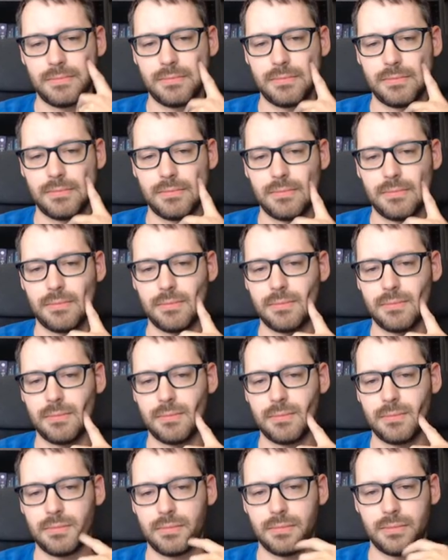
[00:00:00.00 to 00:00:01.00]

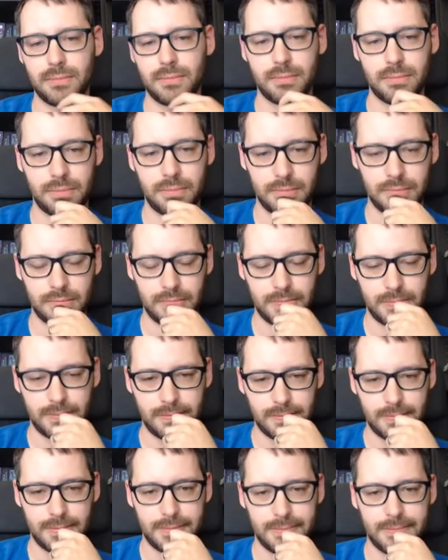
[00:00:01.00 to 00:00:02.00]

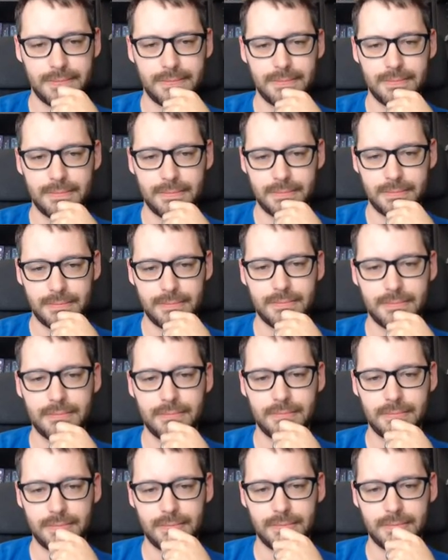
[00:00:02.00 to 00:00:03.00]

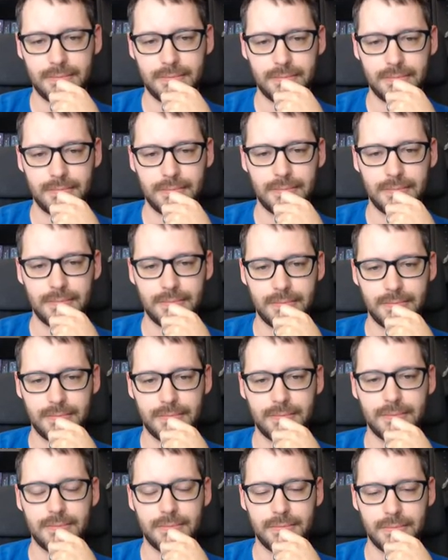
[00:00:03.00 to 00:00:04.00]

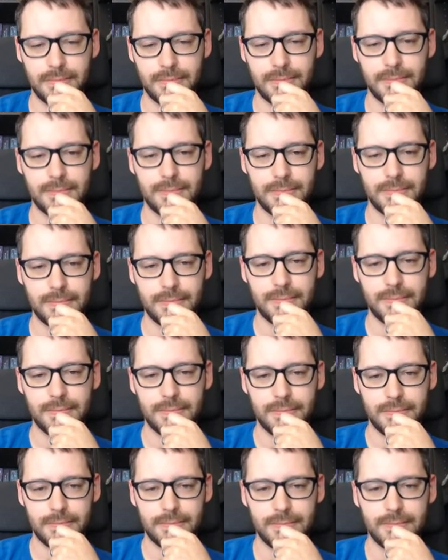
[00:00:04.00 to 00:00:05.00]
[no speech]